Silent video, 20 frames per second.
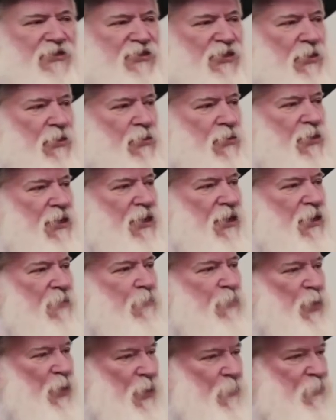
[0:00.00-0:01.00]
So,
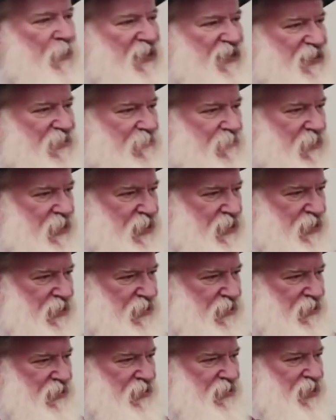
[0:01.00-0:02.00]
purpose
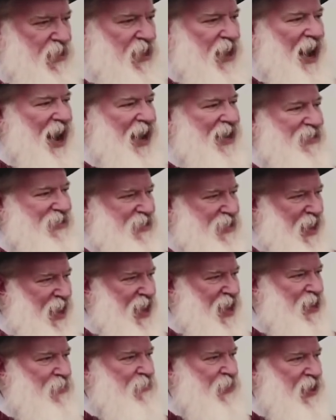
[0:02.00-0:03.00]
means I
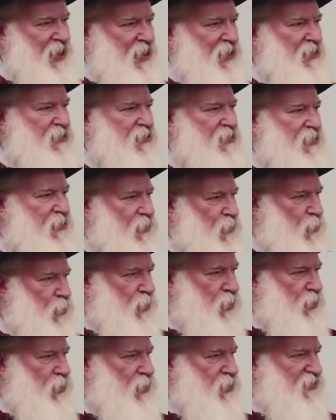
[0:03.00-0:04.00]
came into the
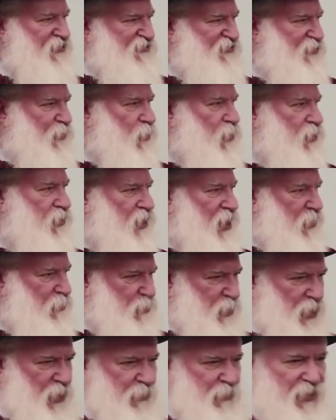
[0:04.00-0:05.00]
world for
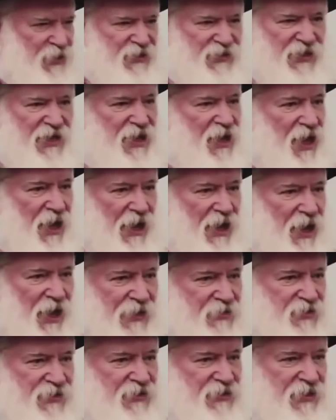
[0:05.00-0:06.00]
a purpose.
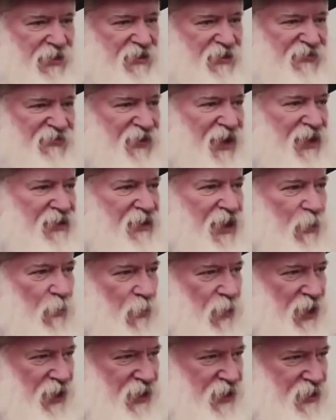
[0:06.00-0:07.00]
I just need to find
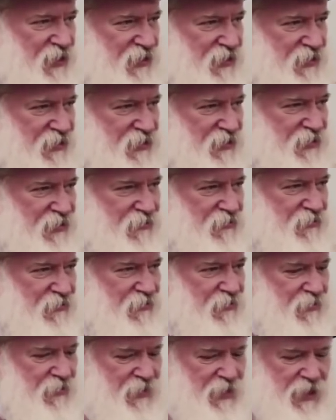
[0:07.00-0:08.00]
out what it is.
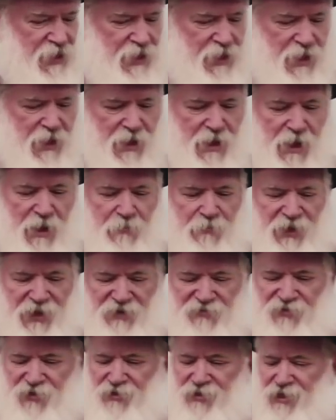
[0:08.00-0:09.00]

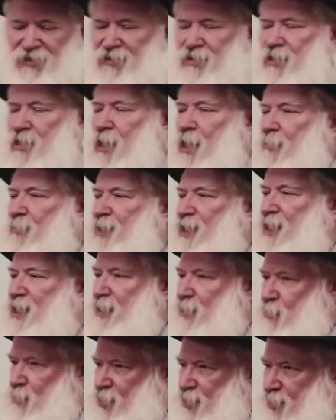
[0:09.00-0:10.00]
But if you didn't come
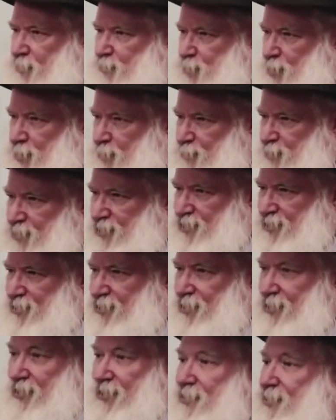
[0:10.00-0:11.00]
in with a
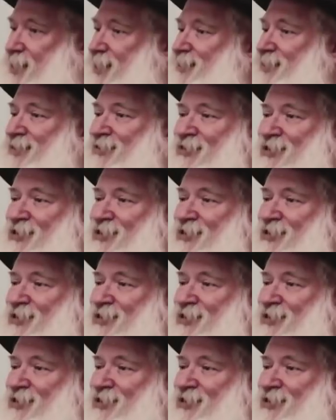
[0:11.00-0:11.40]
purpose, then